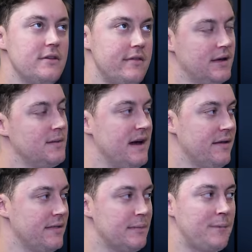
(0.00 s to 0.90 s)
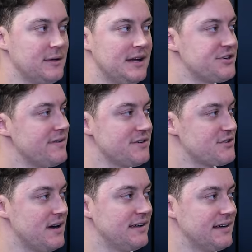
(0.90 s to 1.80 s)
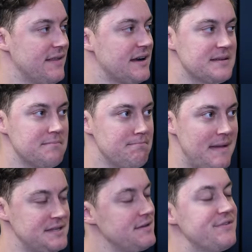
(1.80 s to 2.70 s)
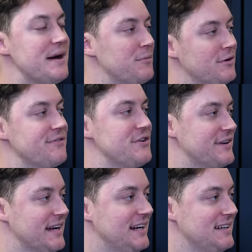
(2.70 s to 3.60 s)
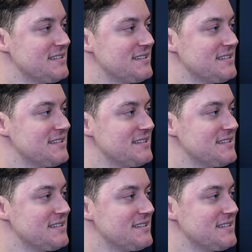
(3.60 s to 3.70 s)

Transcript: you think about the population of Australia, that is a massive number of new cars.